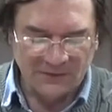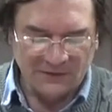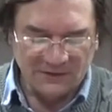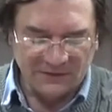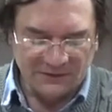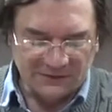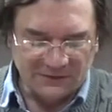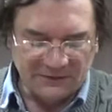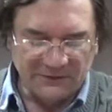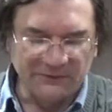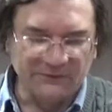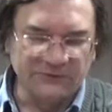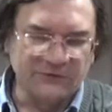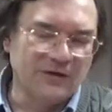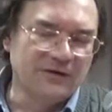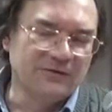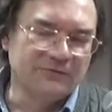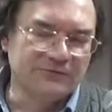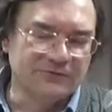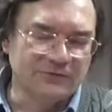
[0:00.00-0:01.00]
And he goes
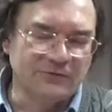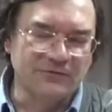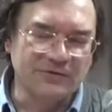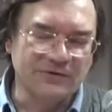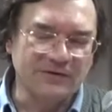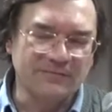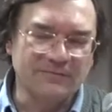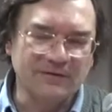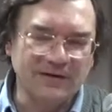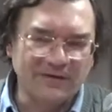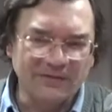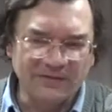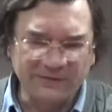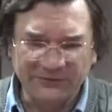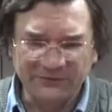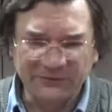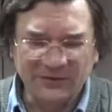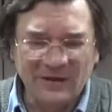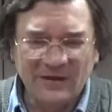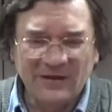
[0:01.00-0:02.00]
on talking about
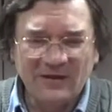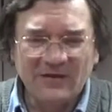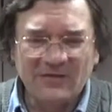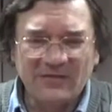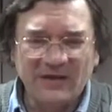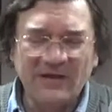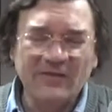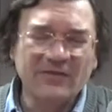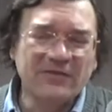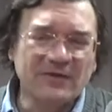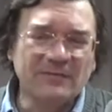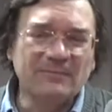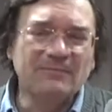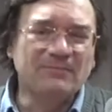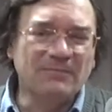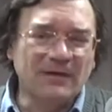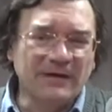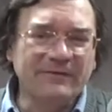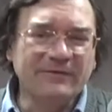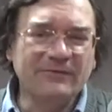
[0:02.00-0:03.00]
this, that the
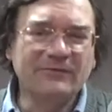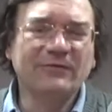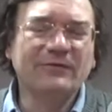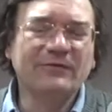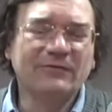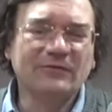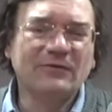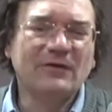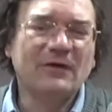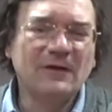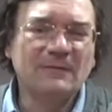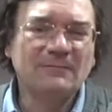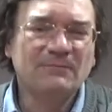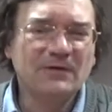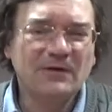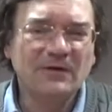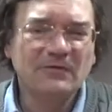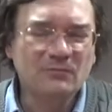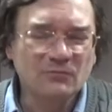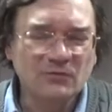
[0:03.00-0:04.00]
basis
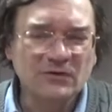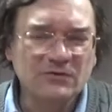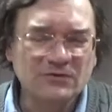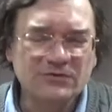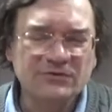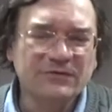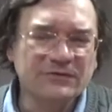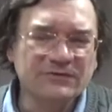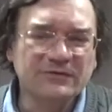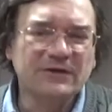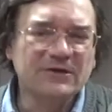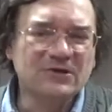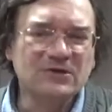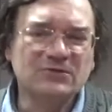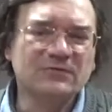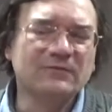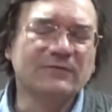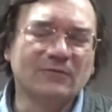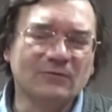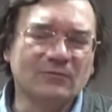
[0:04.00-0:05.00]
upon which the
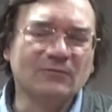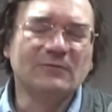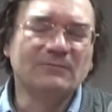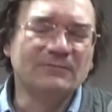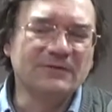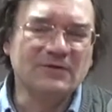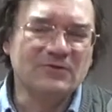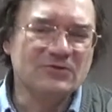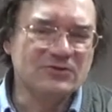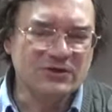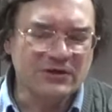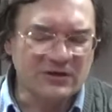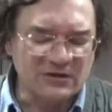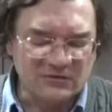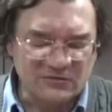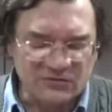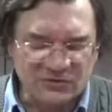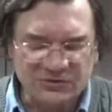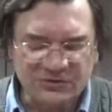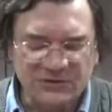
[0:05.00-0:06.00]
nations will be
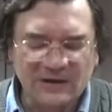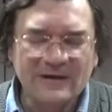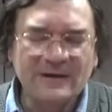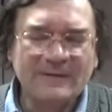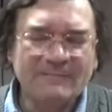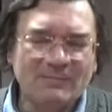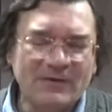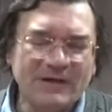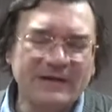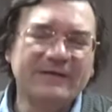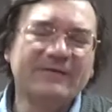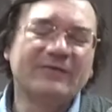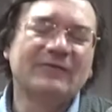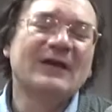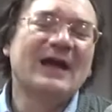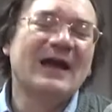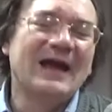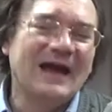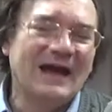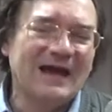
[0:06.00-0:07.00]
judged
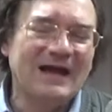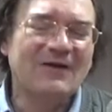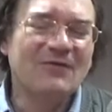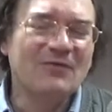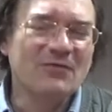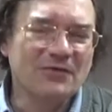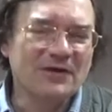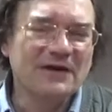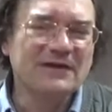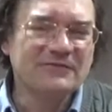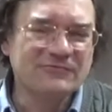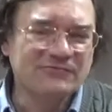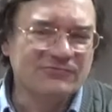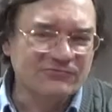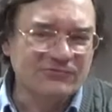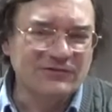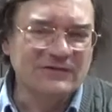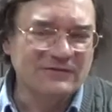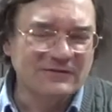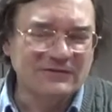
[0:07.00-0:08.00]
is how they
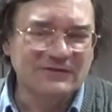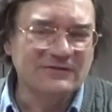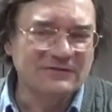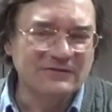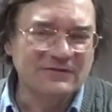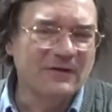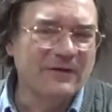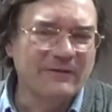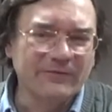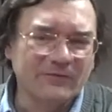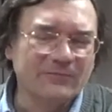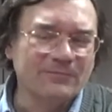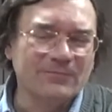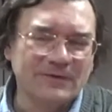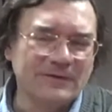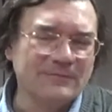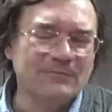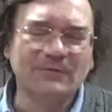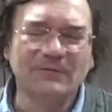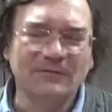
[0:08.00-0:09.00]
treated God's
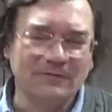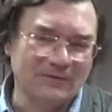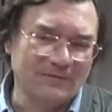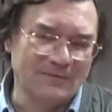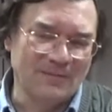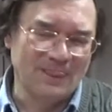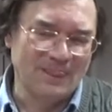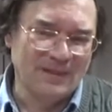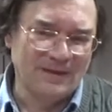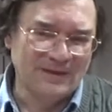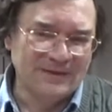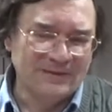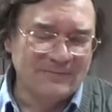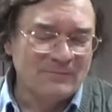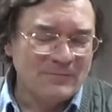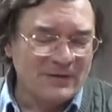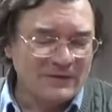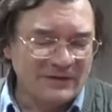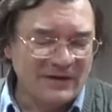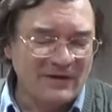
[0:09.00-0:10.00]
people.
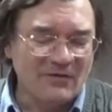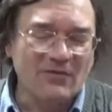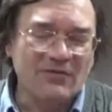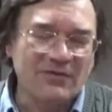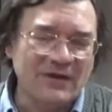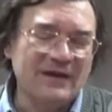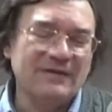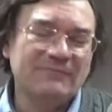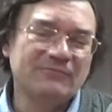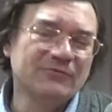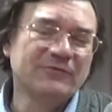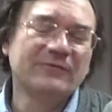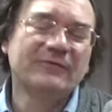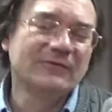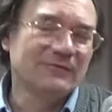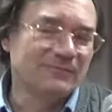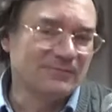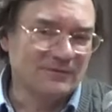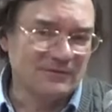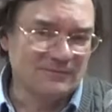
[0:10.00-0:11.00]
Now, that
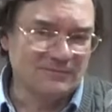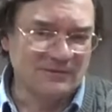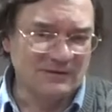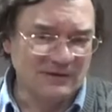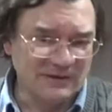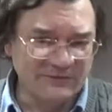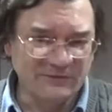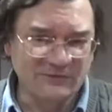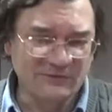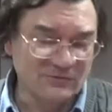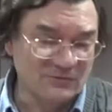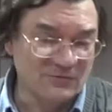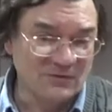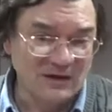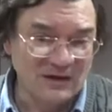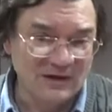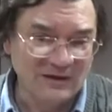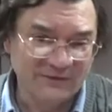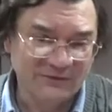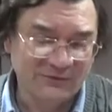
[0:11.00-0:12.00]
principle applies to
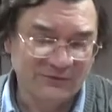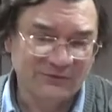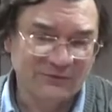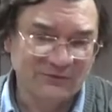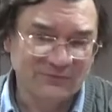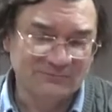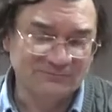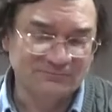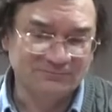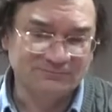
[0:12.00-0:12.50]
us.